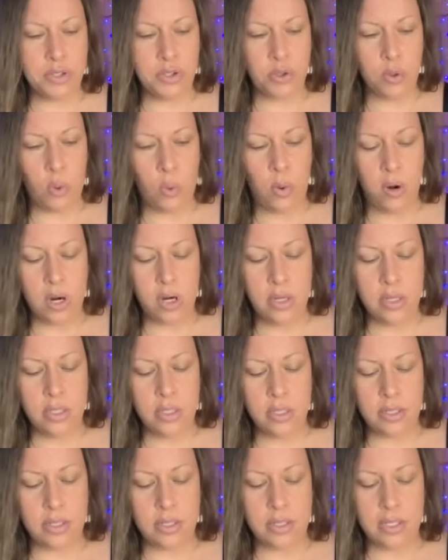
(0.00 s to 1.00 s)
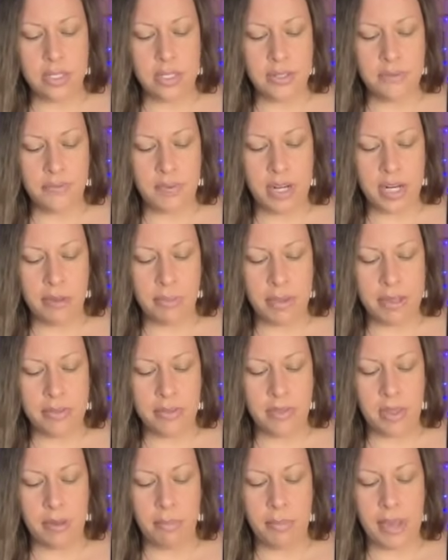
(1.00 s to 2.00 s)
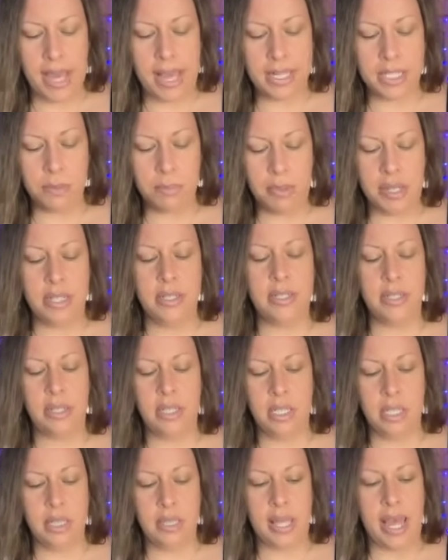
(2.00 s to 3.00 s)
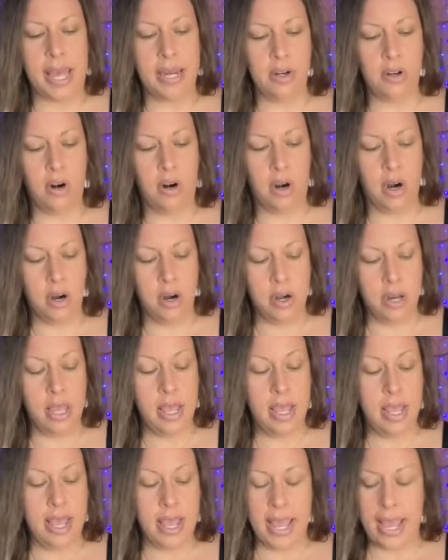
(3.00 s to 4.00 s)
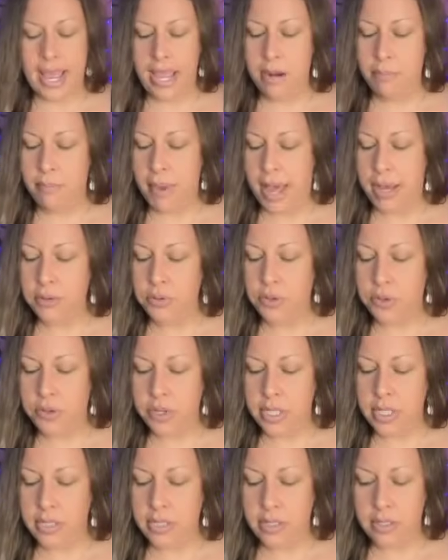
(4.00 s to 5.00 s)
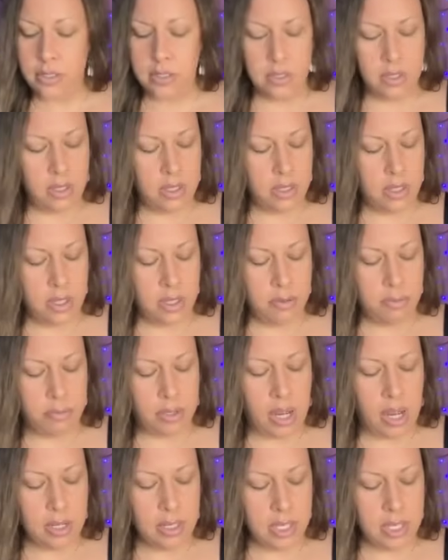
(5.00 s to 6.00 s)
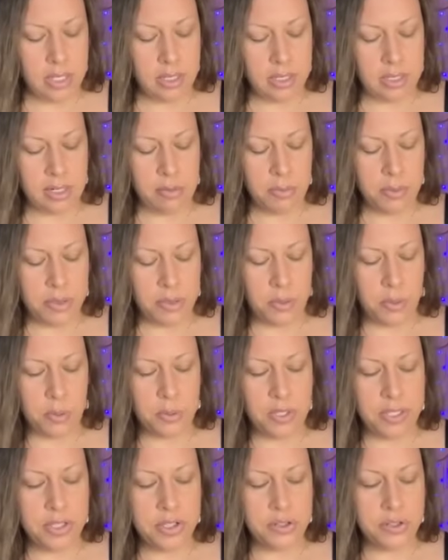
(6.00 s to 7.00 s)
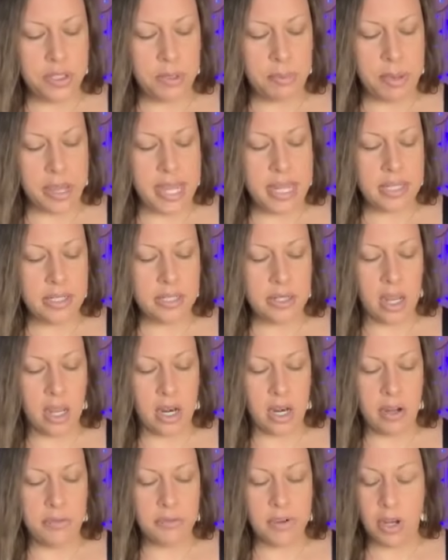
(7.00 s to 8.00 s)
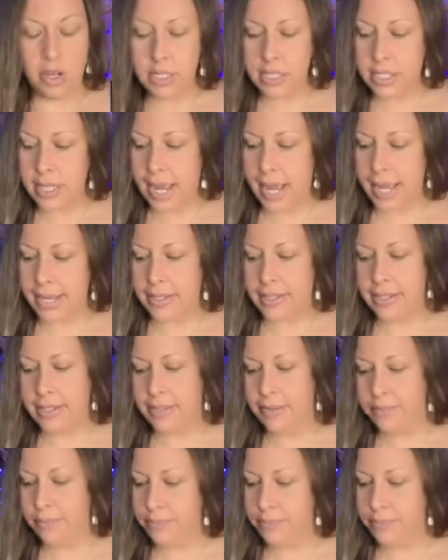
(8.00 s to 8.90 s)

towards, and it's funny, my thumb has basically that card, and boundaries. Blocking someone, holding your space, cut off contact.